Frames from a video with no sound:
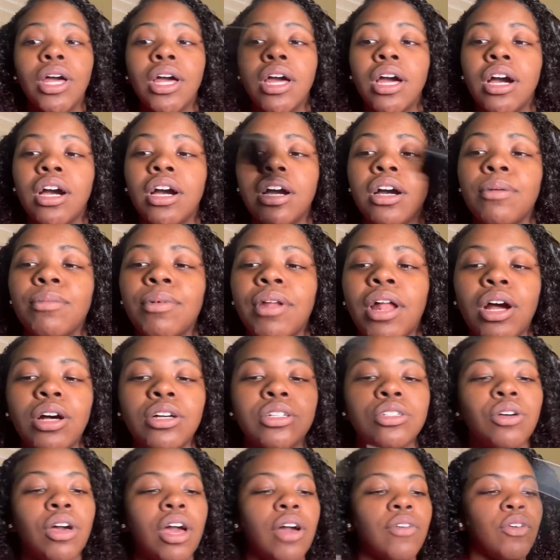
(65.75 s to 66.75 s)
but I
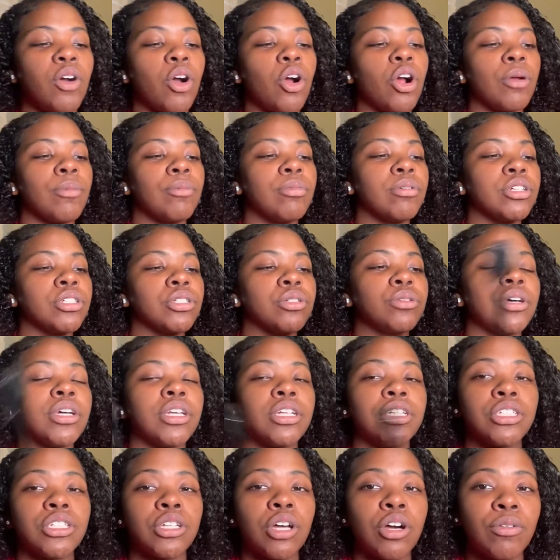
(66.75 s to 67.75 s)
also have a hard bristle and a
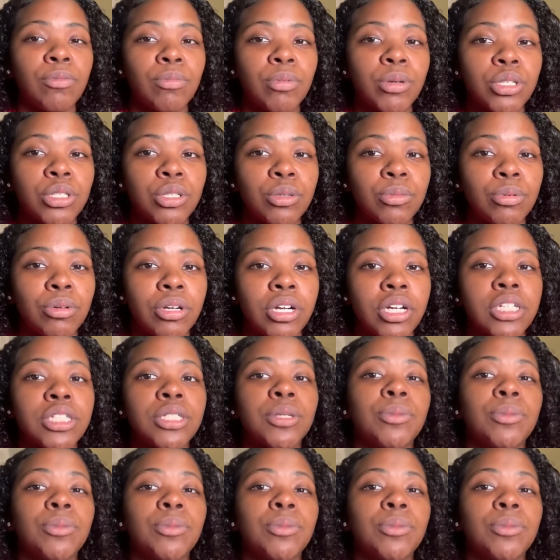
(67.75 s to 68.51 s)
soft bristle brush,